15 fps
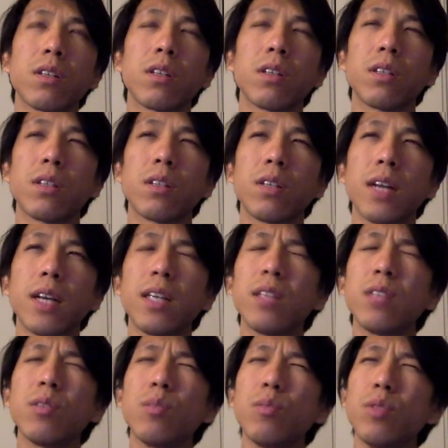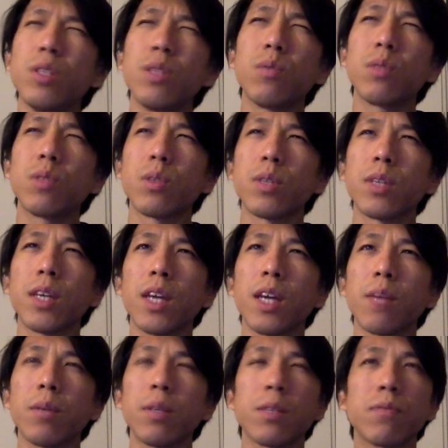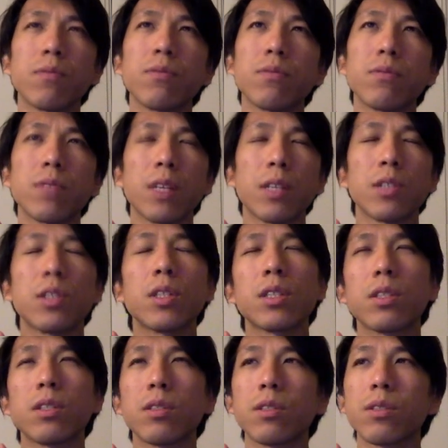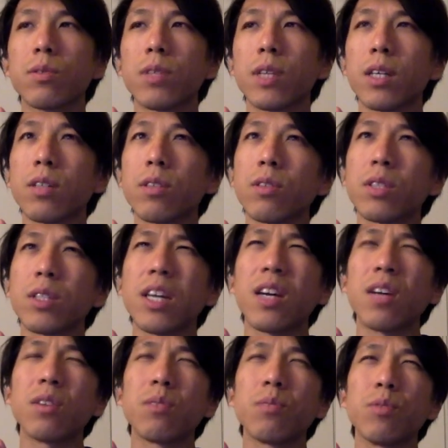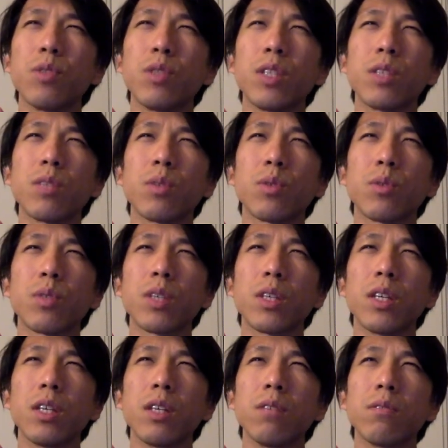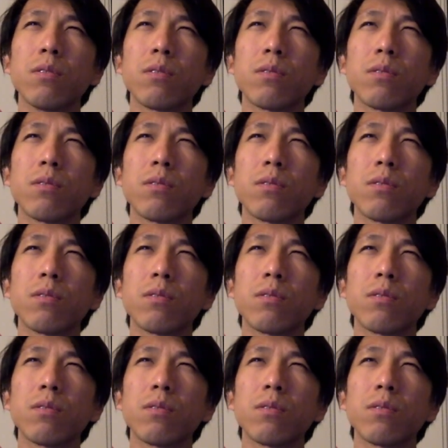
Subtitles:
I guess the music was okay. I mean, I just yeah, the sound music was okay.